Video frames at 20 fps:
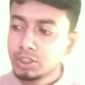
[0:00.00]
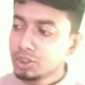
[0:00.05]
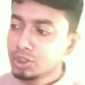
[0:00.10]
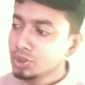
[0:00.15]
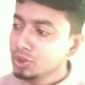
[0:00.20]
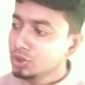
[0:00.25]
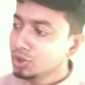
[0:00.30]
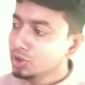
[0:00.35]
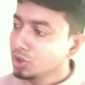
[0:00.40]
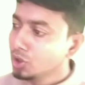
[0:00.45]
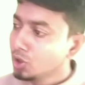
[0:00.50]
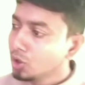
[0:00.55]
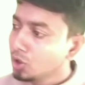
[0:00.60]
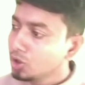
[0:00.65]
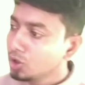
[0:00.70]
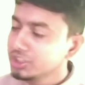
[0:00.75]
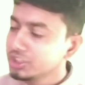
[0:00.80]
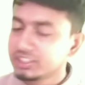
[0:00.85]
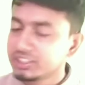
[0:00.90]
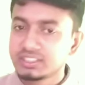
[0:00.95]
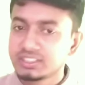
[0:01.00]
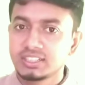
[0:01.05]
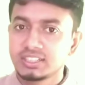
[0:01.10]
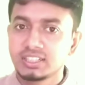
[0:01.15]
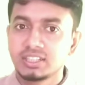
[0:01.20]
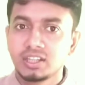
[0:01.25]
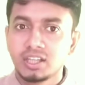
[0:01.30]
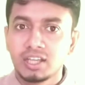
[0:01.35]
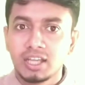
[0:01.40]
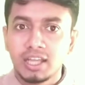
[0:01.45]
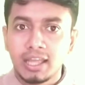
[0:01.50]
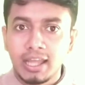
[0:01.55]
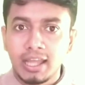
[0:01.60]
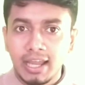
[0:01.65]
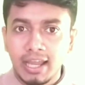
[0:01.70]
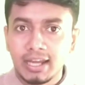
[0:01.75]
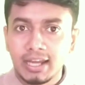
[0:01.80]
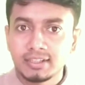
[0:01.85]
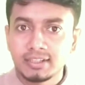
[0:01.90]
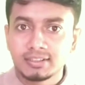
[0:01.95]
no steal,
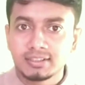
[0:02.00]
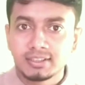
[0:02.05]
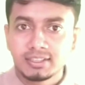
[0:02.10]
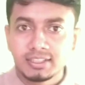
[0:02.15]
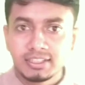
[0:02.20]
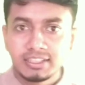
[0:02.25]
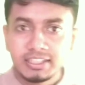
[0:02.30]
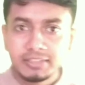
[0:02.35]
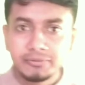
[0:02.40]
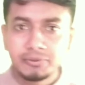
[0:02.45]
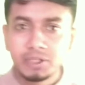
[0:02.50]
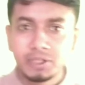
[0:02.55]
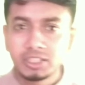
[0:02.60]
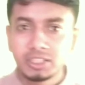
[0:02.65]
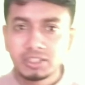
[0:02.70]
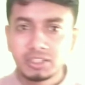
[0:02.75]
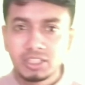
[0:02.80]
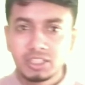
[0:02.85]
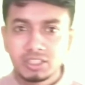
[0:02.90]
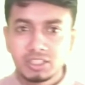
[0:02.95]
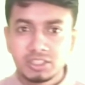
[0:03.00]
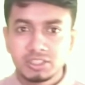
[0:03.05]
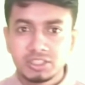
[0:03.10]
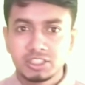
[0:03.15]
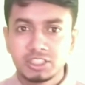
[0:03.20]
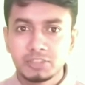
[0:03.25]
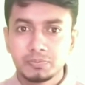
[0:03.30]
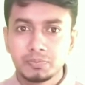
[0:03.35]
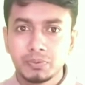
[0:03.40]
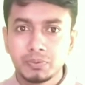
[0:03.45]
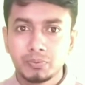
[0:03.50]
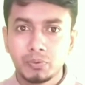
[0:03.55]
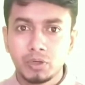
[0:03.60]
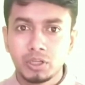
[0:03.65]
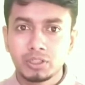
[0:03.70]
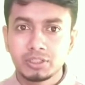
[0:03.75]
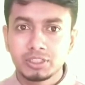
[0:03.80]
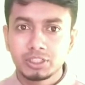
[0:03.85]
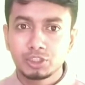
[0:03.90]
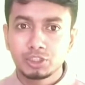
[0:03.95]
and even these
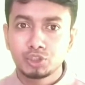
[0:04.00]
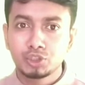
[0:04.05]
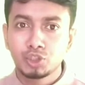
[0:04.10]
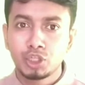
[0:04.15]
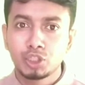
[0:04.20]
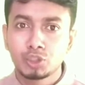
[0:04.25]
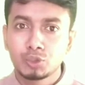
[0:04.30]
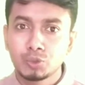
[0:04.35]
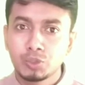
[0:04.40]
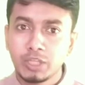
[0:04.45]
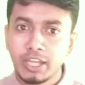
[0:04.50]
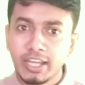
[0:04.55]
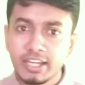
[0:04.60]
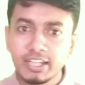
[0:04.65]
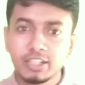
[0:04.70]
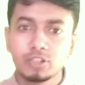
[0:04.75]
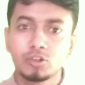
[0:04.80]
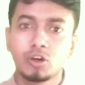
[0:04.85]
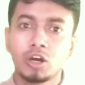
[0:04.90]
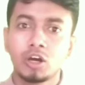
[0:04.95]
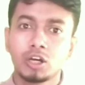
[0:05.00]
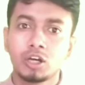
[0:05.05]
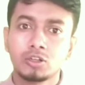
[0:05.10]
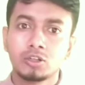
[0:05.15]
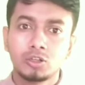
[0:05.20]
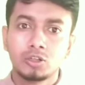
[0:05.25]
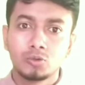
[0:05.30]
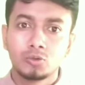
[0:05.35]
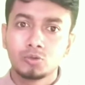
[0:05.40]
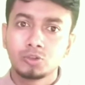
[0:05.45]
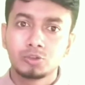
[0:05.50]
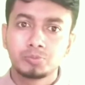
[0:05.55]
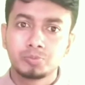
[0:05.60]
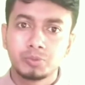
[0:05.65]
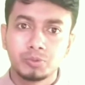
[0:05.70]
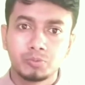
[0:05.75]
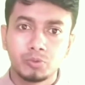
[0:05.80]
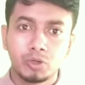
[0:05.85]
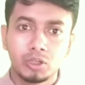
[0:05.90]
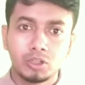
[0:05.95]
people did not do any wrong with
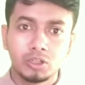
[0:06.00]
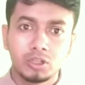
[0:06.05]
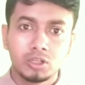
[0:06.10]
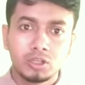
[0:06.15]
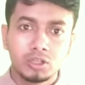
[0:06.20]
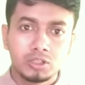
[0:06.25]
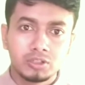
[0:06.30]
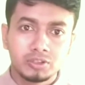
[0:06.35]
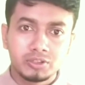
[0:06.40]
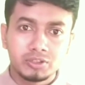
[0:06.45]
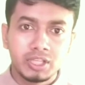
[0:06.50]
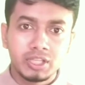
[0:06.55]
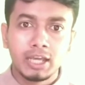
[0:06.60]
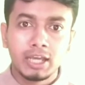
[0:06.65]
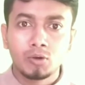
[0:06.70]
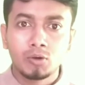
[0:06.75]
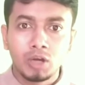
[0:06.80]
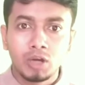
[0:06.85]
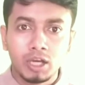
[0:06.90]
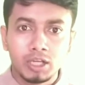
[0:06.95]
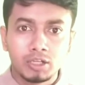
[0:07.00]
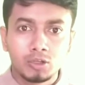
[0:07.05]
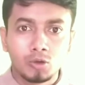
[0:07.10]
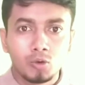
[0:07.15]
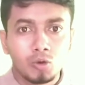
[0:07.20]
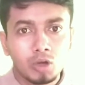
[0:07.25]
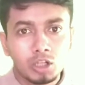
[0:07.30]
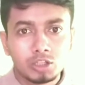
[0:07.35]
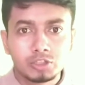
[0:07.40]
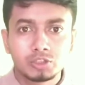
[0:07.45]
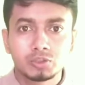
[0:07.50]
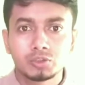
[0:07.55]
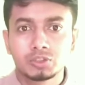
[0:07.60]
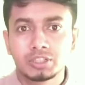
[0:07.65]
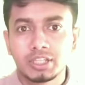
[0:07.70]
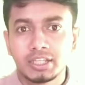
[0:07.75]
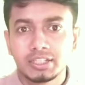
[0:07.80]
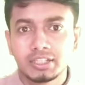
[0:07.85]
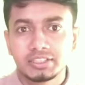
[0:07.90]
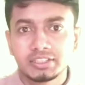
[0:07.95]
people. They were also
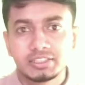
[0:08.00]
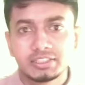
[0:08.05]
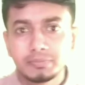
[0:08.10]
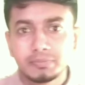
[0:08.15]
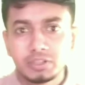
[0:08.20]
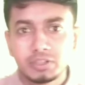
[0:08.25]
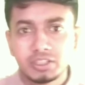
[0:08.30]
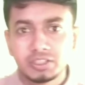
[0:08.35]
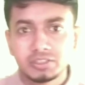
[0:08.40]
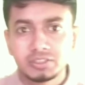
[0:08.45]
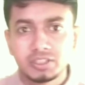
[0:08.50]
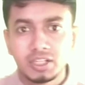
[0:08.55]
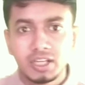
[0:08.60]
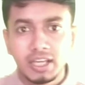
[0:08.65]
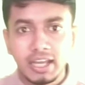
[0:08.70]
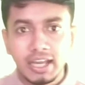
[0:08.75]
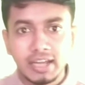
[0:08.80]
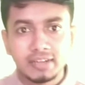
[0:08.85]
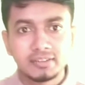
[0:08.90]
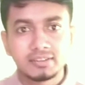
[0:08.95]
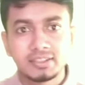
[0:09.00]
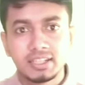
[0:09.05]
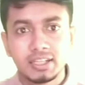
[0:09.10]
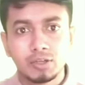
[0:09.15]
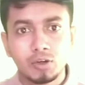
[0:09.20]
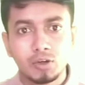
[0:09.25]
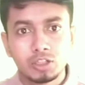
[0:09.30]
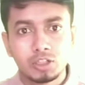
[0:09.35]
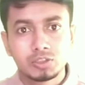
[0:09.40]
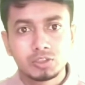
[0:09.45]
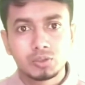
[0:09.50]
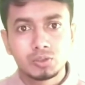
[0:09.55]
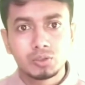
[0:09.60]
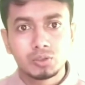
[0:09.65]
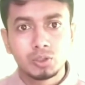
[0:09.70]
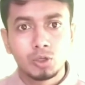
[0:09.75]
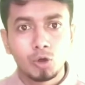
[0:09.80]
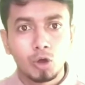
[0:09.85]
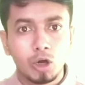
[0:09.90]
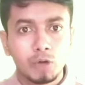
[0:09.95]
the disciplined and they
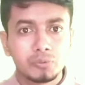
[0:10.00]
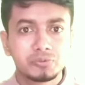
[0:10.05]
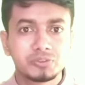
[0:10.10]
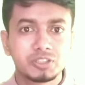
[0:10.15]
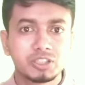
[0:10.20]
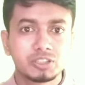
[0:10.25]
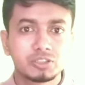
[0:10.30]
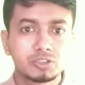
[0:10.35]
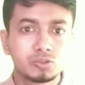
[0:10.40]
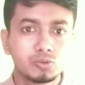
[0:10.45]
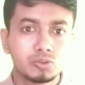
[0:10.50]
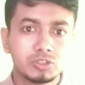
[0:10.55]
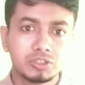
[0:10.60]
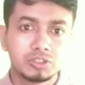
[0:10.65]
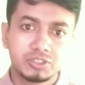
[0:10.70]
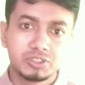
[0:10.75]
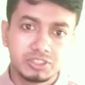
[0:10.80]
also obsessed with